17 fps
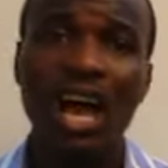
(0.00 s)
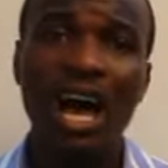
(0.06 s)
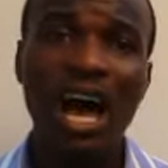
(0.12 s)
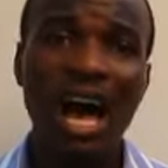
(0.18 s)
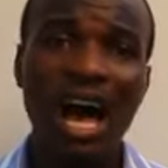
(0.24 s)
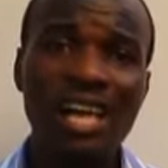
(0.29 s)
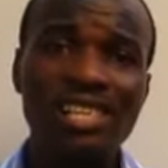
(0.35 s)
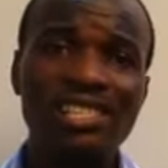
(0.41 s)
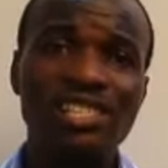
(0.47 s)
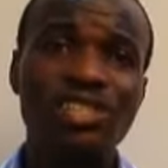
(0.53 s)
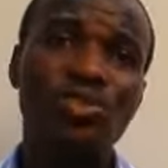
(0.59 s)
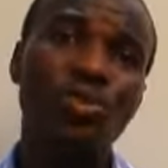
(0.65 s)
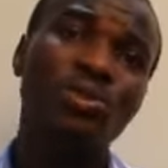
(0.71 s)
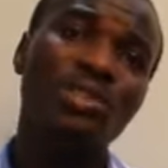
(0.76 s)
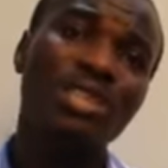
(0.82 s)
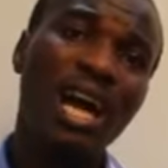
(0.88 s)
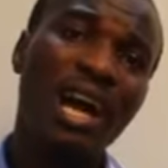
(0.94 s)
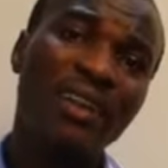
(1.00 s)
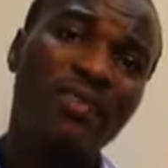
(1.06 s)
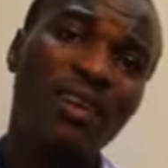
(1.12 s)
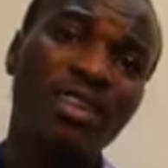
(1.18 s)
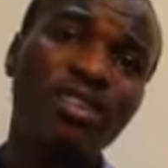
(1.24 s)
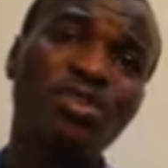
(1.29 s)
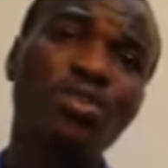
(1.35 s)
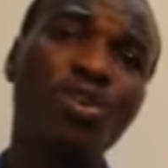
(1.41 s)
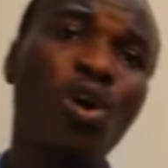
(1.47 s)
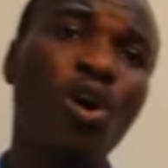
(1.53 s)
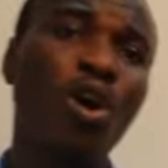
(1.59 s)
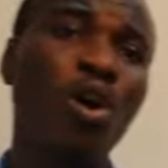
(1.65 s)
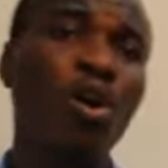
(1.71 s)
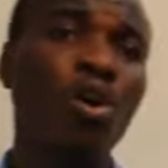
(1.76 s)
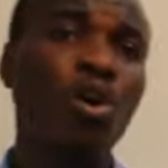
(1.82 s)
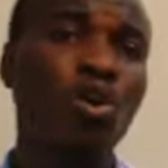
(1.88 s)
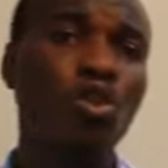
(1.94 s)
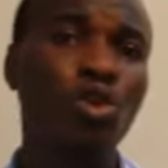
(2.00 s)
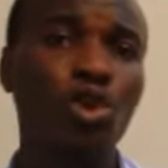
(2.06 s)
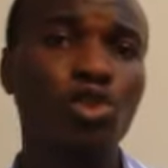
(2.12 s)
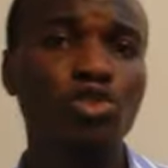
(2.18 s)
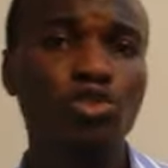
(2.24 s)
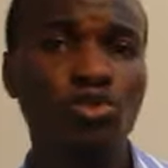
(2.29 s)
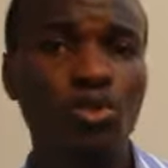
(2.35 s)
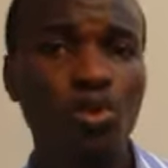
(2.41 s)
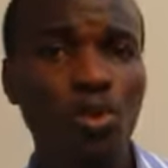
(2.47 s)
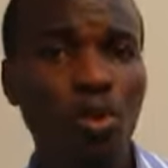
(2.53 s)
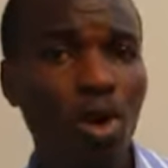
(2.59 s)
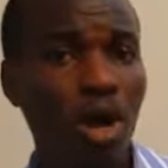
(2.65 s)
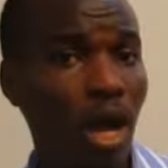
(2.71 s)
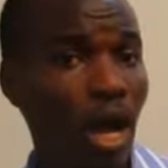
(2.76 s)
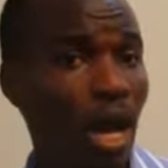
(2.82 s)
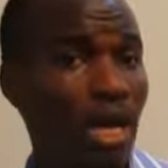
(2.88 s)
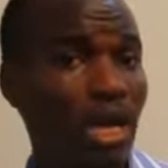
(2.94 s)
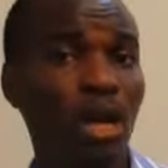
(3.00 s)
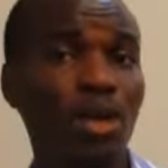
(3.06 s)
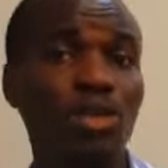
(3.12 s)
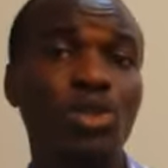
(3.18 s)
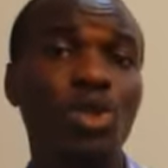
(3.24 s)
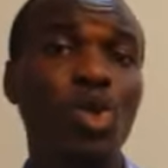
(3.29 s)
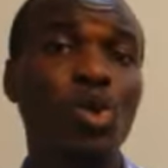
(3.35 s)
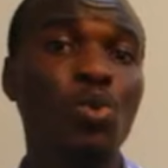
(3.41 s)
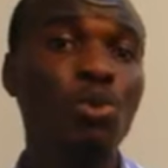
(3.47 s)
as the total creditor control account,